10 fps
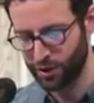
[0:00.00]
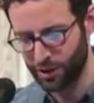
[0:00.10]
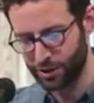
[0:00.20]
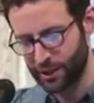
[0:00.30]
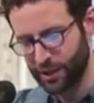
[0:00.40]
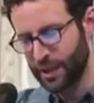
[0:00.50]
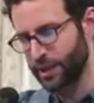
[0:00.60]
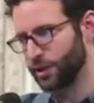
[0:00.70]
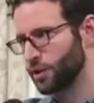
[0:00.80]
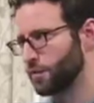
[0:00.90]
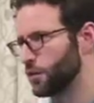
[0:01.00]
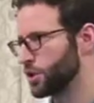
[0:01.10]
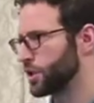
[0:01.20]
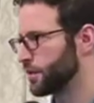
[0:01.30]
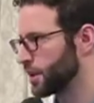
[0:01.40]
And you see, again, another
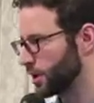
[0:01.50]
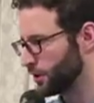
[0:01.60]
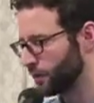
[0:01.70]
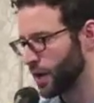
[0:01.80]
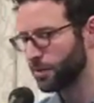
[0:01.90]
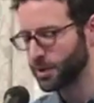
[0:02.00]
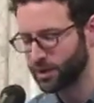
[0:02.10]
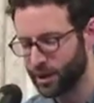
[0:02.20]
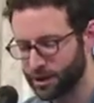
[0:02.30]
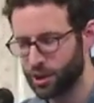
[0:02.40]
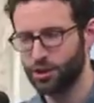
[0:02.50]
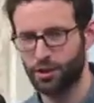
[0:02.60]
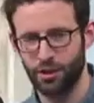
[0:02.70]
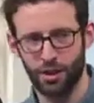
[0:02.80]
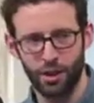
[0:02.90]
version of a kind of
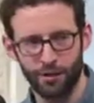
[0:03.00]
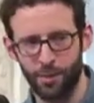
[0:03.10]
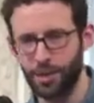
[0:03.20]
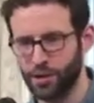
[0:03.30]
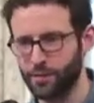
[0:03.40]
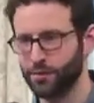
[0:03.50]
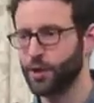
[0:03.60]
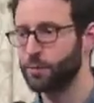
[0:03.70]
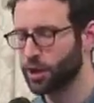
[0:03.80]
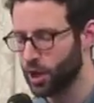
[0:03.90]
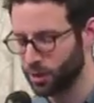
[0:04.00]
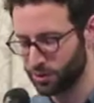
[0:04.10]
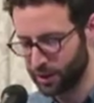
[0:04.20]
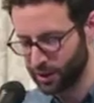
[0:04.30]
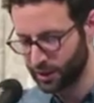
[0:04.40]
environmentalism from
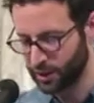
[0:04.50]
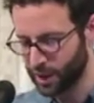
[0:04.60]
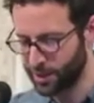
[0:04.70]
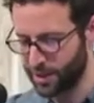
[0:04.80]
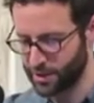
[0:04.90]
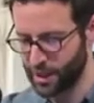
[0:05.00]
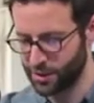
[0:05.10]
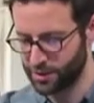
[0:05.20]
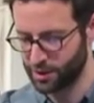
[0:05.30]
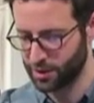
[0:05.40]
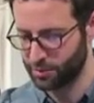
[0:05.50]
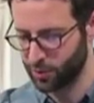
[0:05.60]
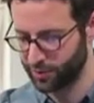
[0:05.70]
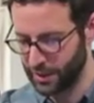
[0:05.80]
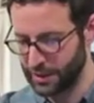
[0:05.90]
below, led by this housing
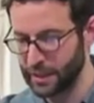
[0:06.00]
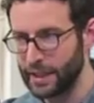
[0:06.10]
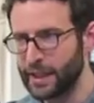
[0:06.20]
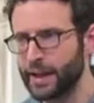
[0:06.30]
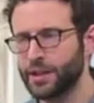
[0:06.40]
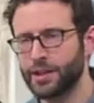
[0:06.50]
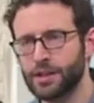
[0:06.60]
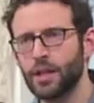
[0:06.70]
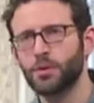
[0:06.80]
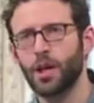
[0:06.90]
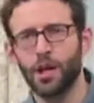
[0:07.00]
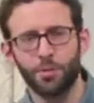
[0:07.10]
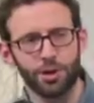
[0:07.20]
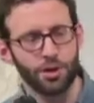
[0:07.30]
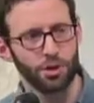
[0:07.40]
movement. And at the same
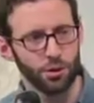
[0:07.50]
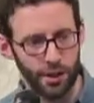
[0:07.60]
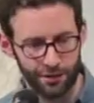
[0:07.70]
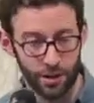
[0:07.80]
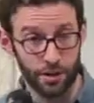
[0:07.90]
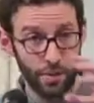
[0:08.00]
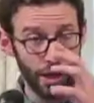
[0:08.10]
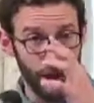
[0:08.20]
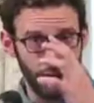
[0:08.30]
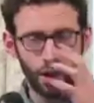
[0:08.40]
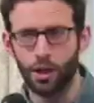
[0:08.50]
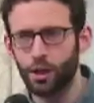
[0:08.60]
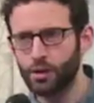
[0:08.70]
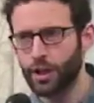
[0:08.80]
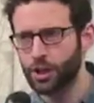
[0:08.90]
time, with this new leftist mayor,
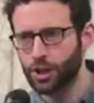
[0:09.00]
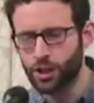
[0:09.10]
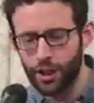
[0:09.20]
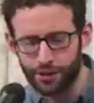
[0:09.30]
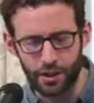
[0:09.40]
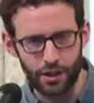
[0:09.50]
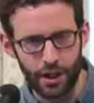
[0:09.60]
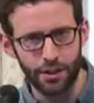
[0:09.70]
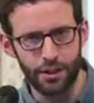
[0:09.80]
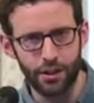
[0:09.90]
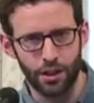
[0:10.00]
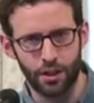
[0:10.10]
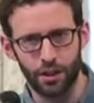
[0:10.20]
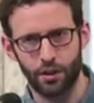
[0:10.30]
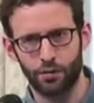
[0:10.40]
you had a shift in the
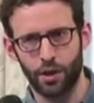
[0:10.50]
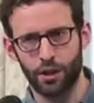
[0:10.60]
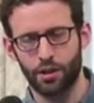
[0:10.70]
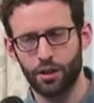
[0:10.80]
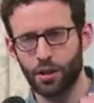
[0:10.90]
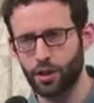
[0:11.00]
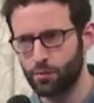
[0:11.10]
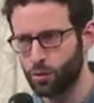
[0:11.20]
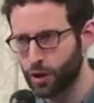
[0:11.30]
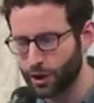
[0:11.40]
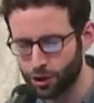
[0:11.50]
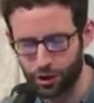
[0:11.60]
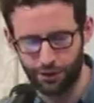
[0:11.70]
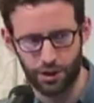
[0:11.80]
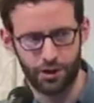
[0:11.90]
idea of what a kind of more
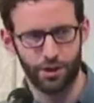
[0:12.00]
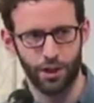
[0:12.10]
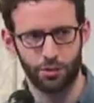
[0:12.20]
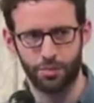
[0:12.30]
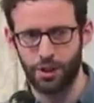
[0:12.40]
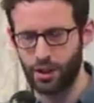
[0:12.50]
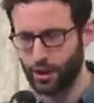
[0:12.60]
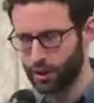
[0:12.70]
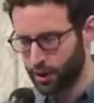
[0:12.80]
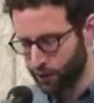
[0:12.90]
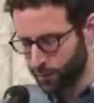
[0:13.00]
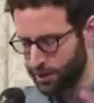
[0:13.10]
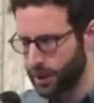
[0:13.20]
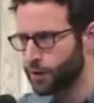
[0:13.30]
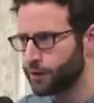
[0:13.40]
energy-efficient city would be, from
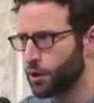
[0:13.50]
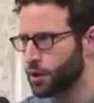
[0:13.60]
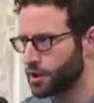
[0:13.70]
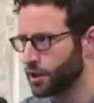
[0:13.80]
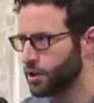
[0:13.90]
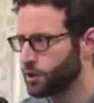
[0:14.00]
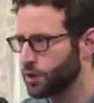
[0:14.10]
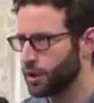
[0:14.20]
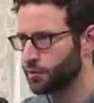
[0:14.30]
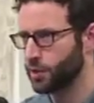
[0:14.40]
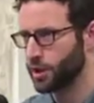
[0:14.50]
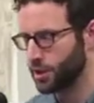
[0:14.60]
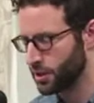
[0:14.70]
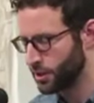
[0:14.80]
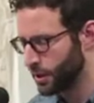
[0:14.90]
instead of focusing on creative
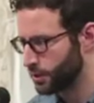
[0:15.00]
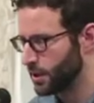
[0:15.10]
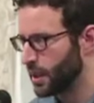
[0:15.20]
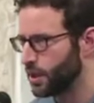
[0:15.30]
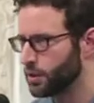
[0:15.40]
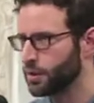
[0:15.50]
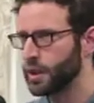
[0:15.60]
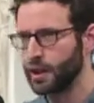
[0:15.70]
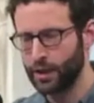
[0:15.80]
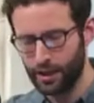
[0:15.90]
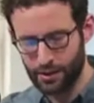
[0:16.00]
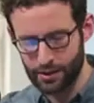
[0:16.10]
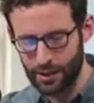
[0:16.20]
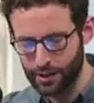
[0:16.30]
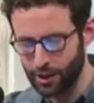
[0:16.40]
workers downtown,
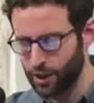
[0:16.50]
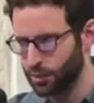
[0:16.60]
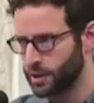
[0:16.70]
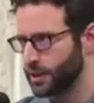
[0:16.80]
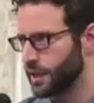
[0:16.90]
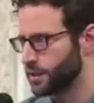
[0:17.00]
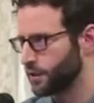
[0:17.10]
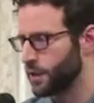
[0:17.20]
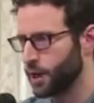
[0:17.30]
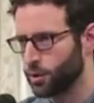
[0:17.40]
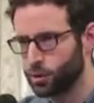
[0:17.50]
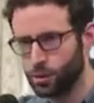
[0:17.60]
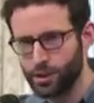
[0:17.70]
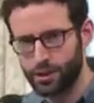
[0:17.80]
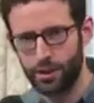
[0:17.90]
instead the idea was to densify the
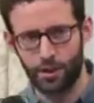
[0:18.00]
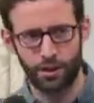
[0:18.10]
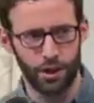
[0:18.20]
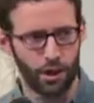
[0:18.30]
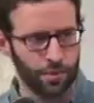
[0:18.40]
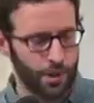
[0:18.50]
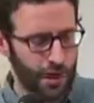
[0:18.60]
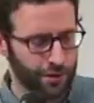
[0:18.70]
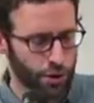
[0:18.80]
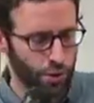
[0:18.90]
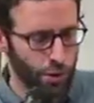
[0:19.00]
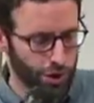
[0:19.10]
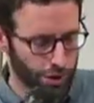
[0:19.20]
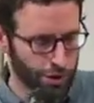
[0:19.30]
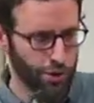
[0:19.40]
whole city by having
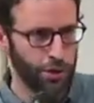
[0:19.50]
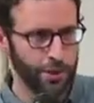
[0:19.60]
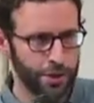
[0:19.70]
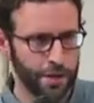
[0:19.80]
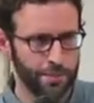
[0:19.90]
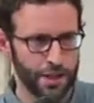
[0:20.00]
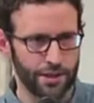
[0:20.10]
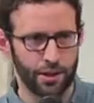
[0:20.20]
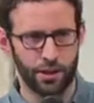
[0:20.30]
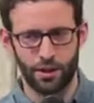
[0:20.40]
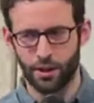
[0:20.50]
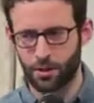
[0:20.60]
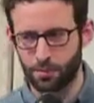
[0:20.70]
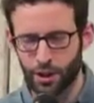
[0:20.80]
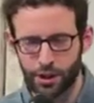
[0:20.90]
corridors where you built up density
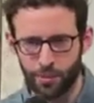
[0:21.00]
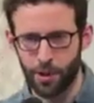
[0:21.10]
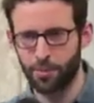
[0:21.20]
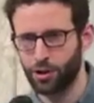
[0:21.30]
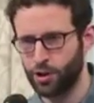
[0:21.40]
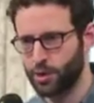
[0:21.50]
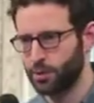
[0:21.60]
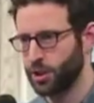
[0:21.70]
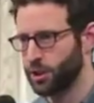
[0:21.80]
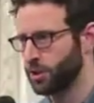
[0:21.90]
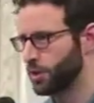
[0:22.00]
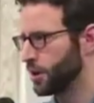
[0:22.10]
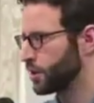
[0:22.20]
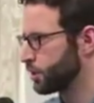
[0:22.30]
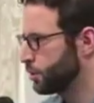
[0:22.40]
built up public transportation,
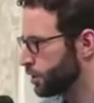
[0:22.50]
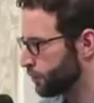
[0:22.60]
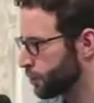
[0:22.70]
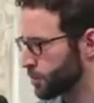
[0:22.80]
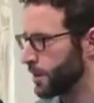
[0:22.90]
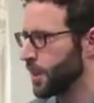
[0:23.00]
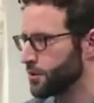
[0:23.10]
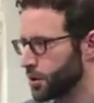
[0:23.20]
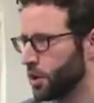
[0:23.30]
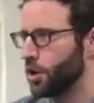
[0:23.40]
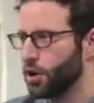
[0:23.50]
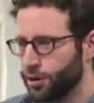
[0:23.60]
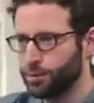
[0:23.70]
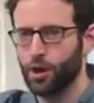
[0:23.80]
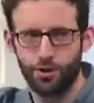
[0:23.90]
and included affordable housing
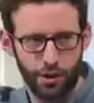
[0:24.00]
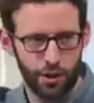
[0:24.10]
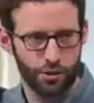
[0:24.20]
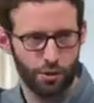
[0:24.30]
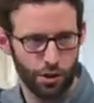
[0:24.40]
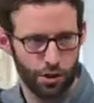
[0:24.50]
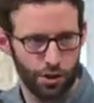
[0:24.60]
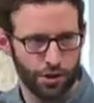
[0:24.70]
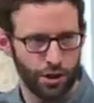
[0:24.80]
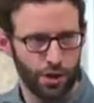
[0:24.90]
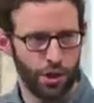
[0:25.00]
all throughout these corridors.